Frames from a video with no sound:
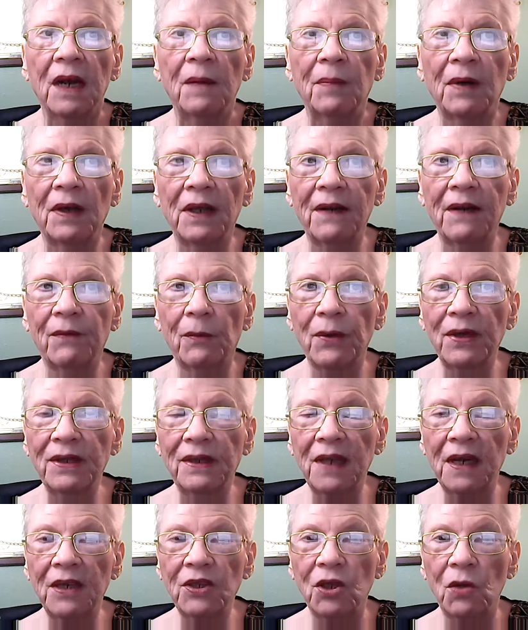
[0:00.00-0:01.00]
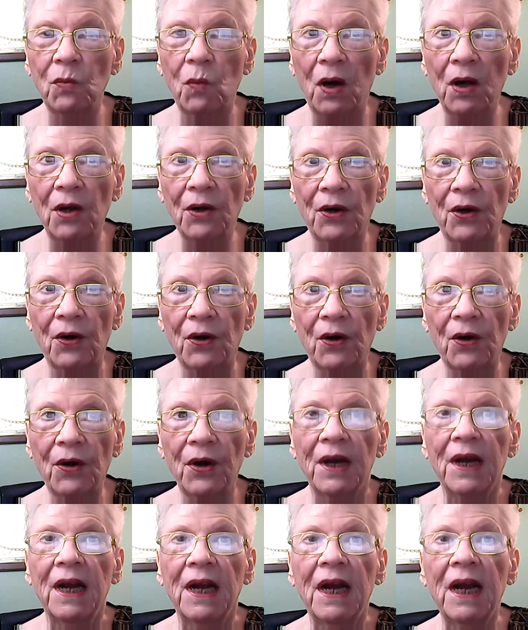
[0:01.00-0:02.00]
believe a recession will occur
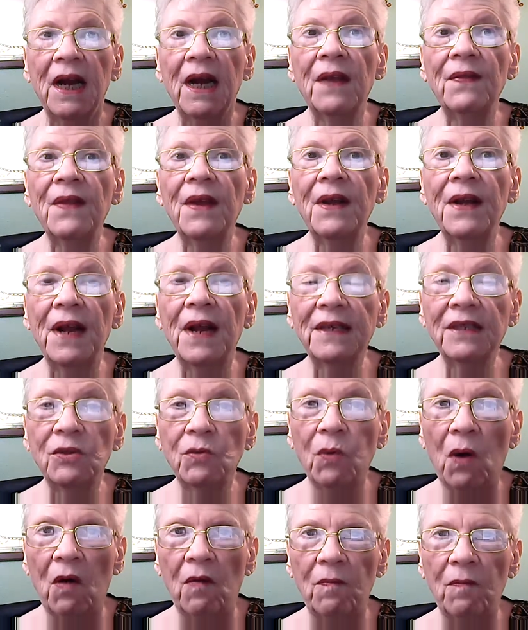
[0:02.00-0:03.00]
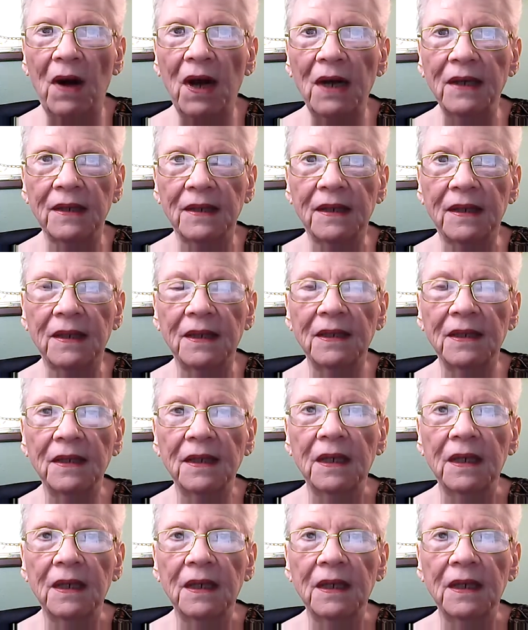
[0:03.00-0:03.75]
in the next 12 months.